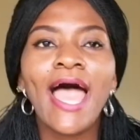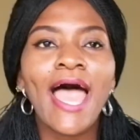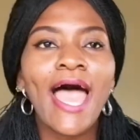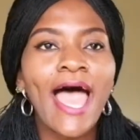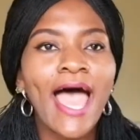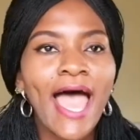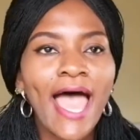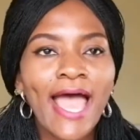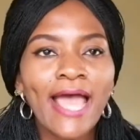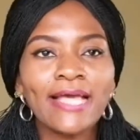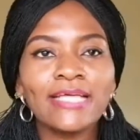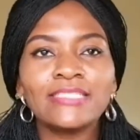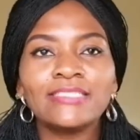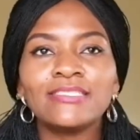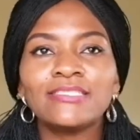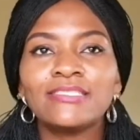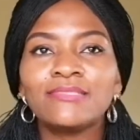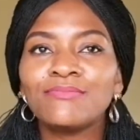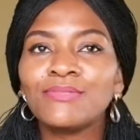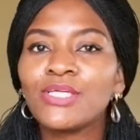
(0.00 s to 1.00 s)

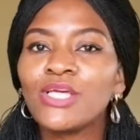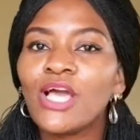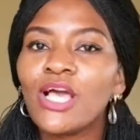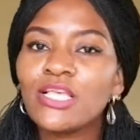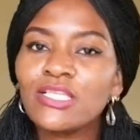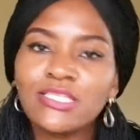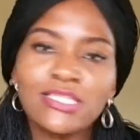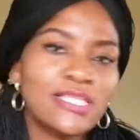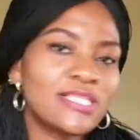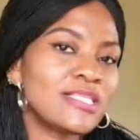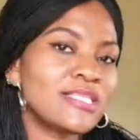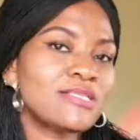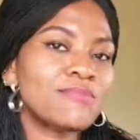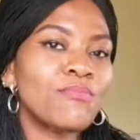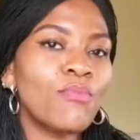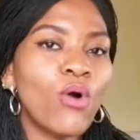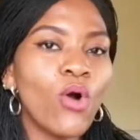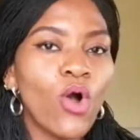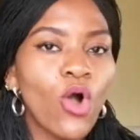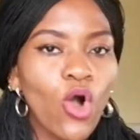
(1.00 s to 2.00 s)
And because this is
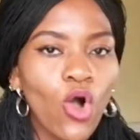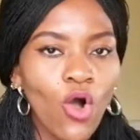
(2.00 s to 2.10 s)
more